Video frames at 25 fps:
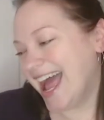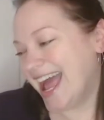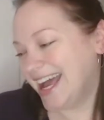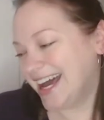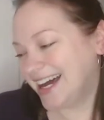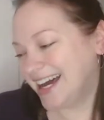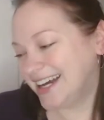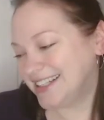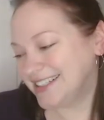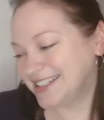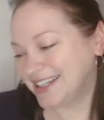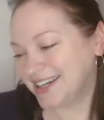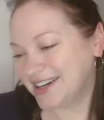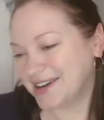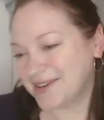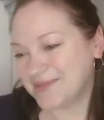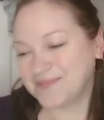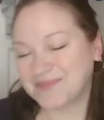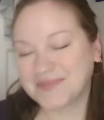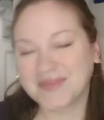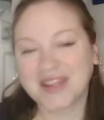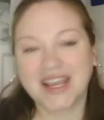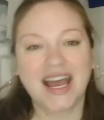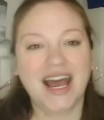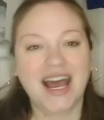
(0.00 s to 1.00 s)

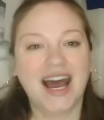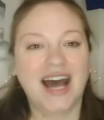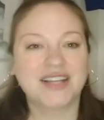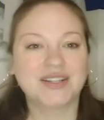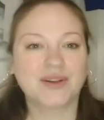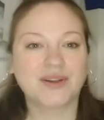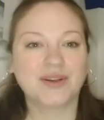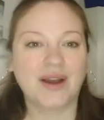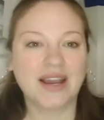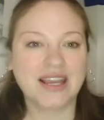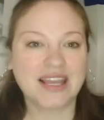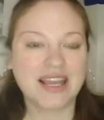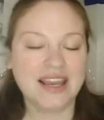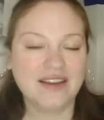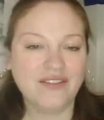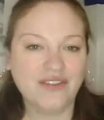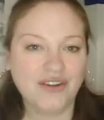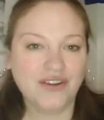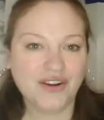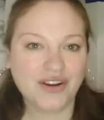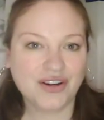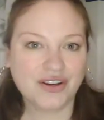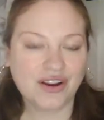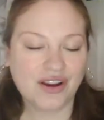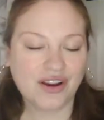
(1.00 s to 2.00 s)
And so I gave
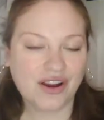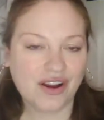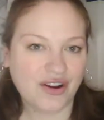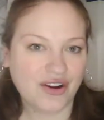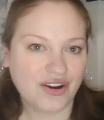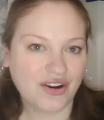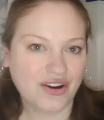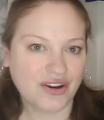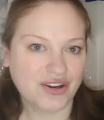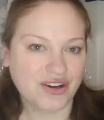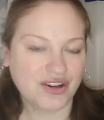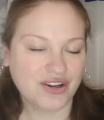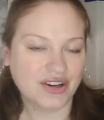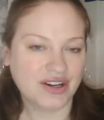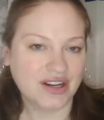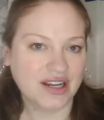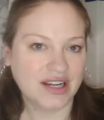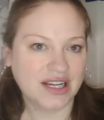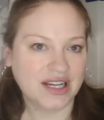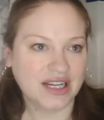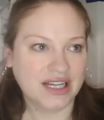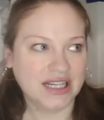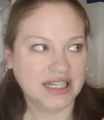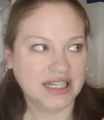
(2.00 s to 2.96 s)
her her,